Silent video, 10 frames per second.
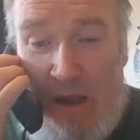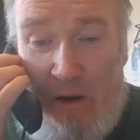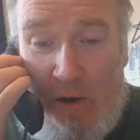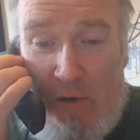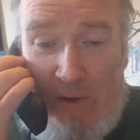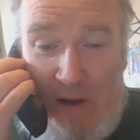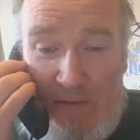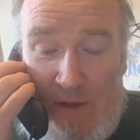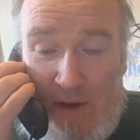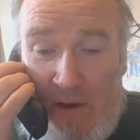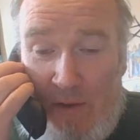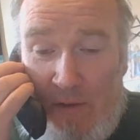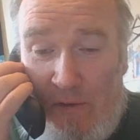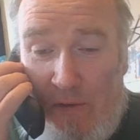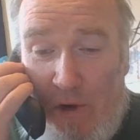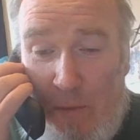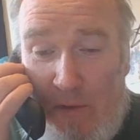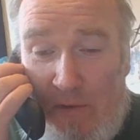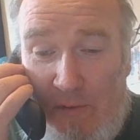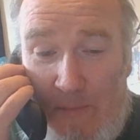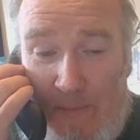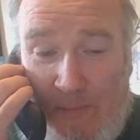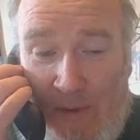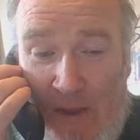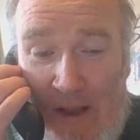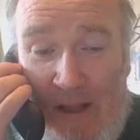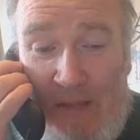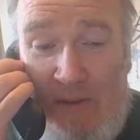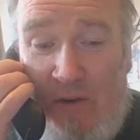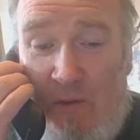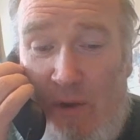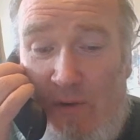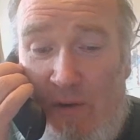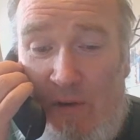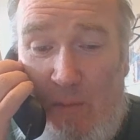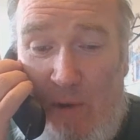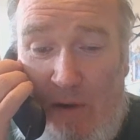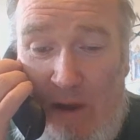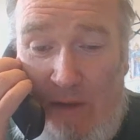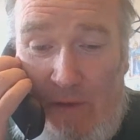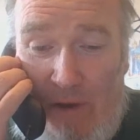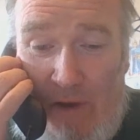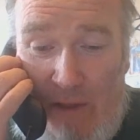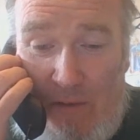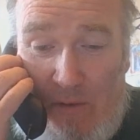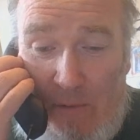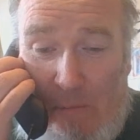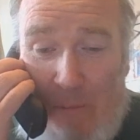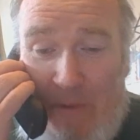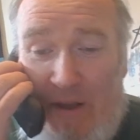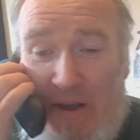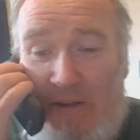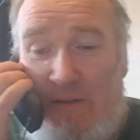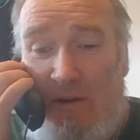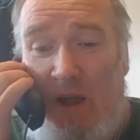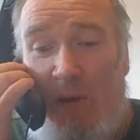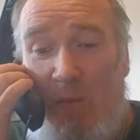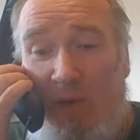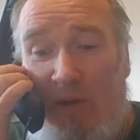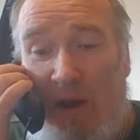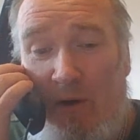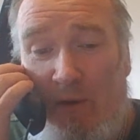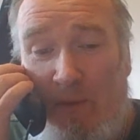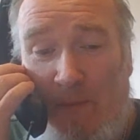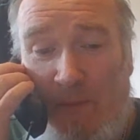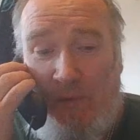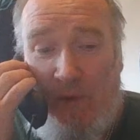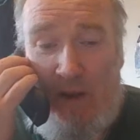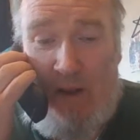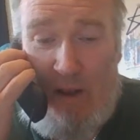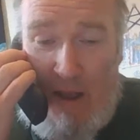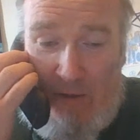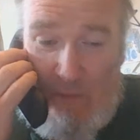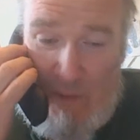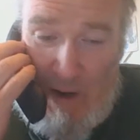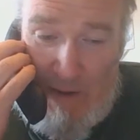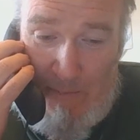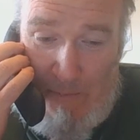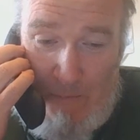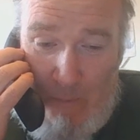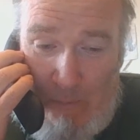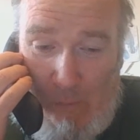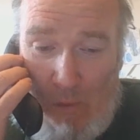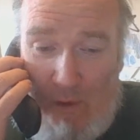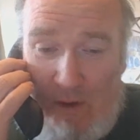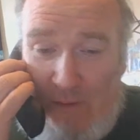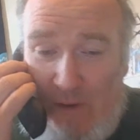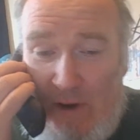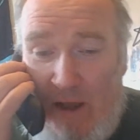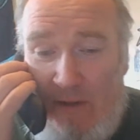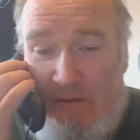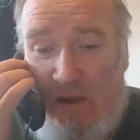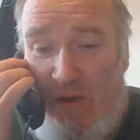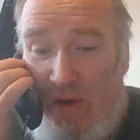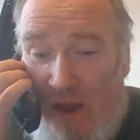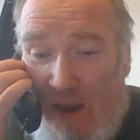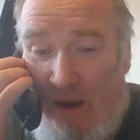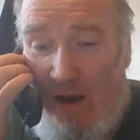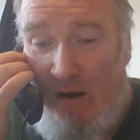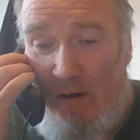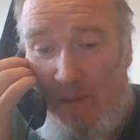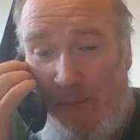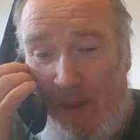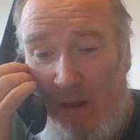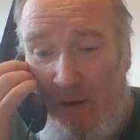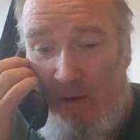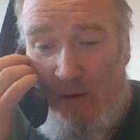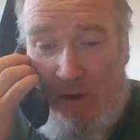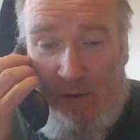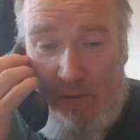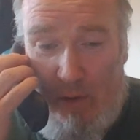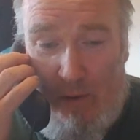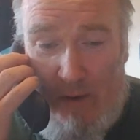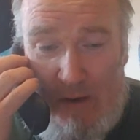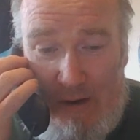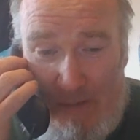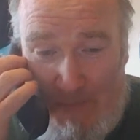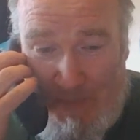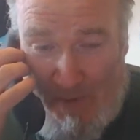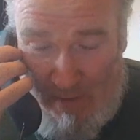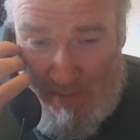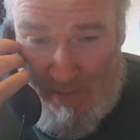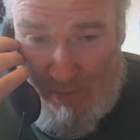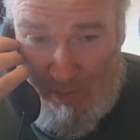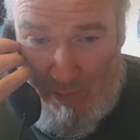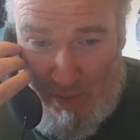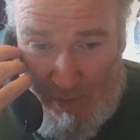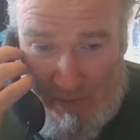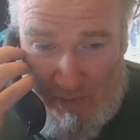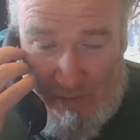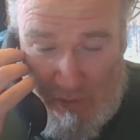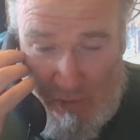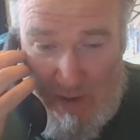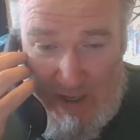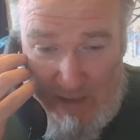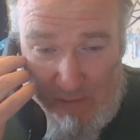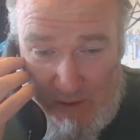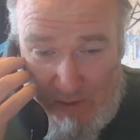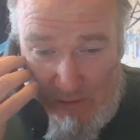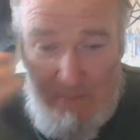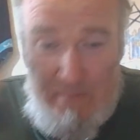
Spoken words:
Or do they live like nuns or hermits? These questions are better left unanswered, because, like most healers and clients of mine, are living lives they think are under their control of their own personal creativities.